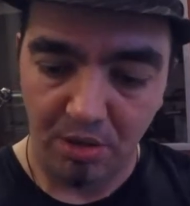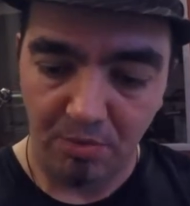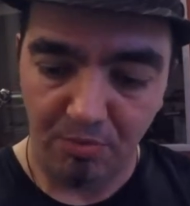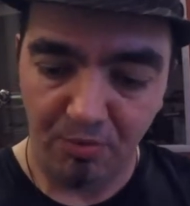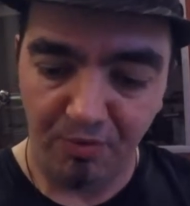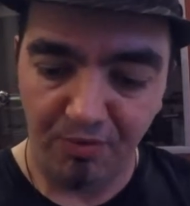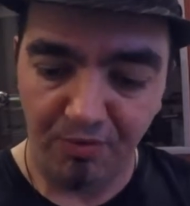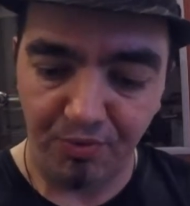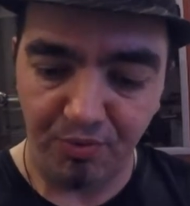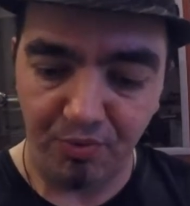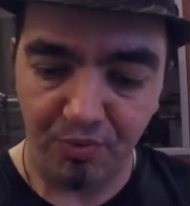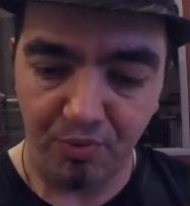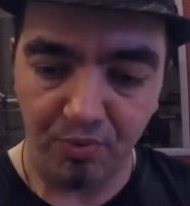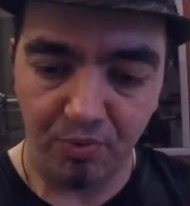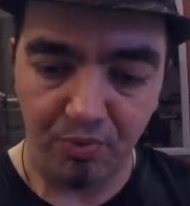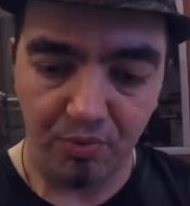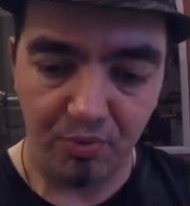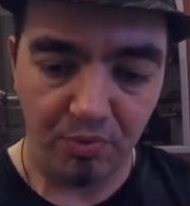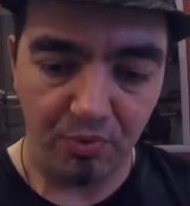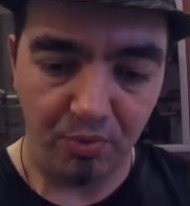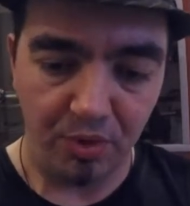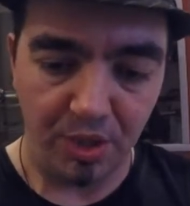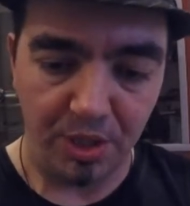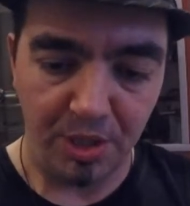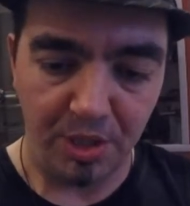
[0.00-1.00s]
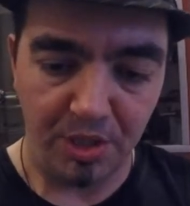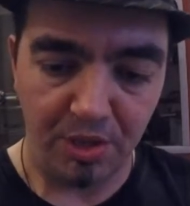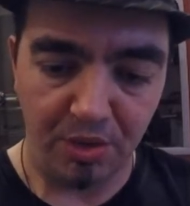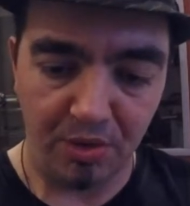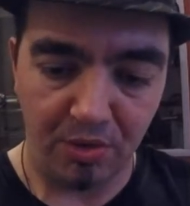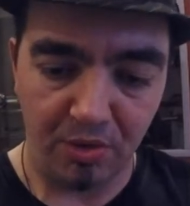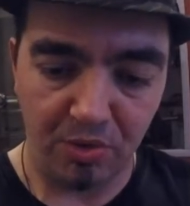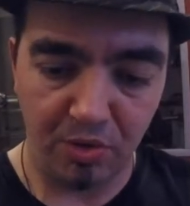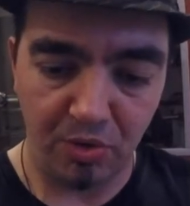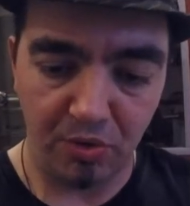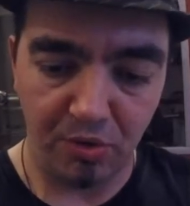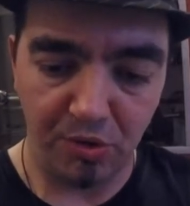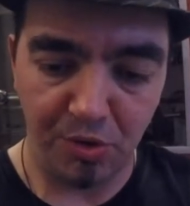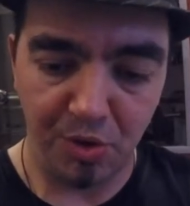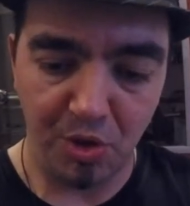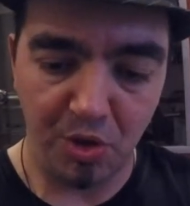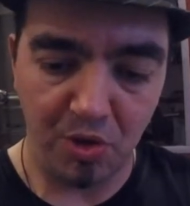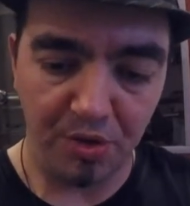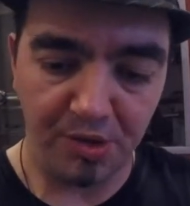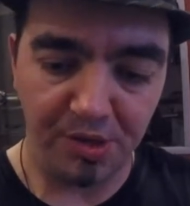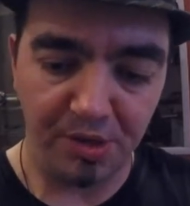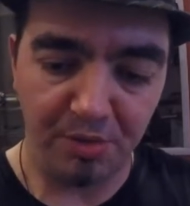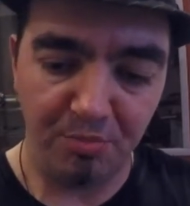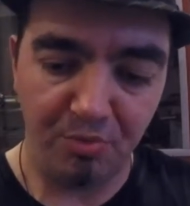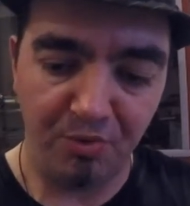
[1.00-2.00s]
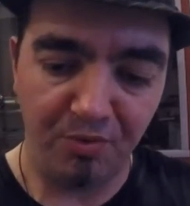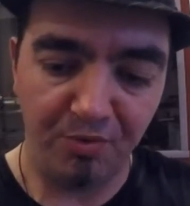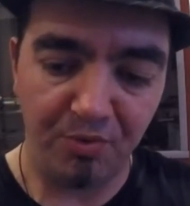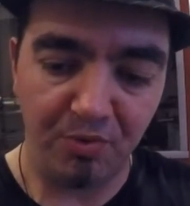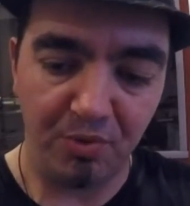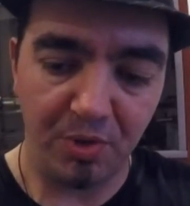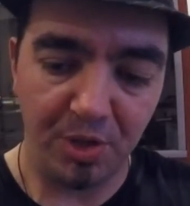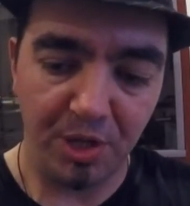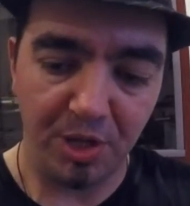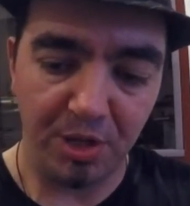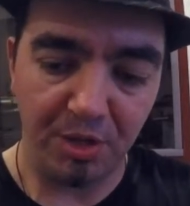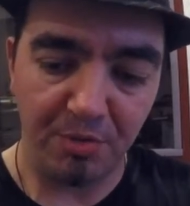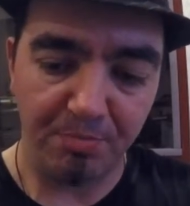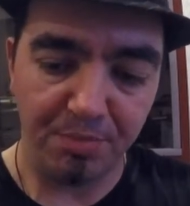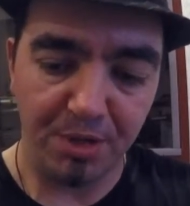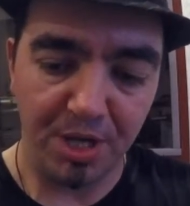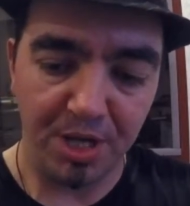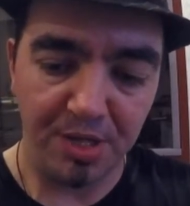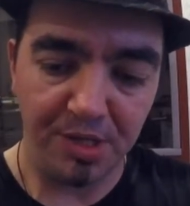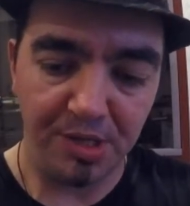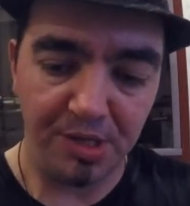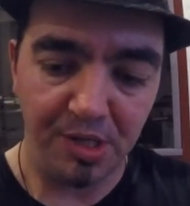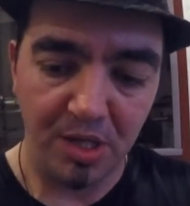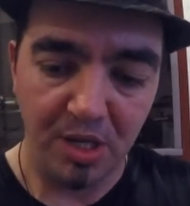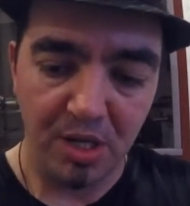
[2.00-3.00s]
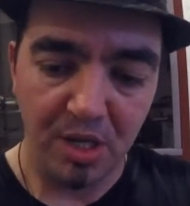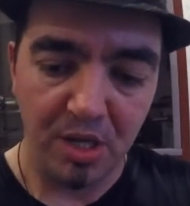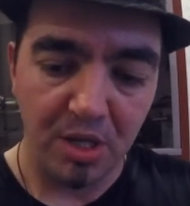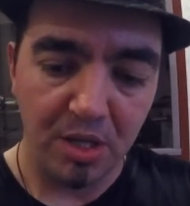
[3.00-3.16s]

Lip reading: move to close doors and move to another place.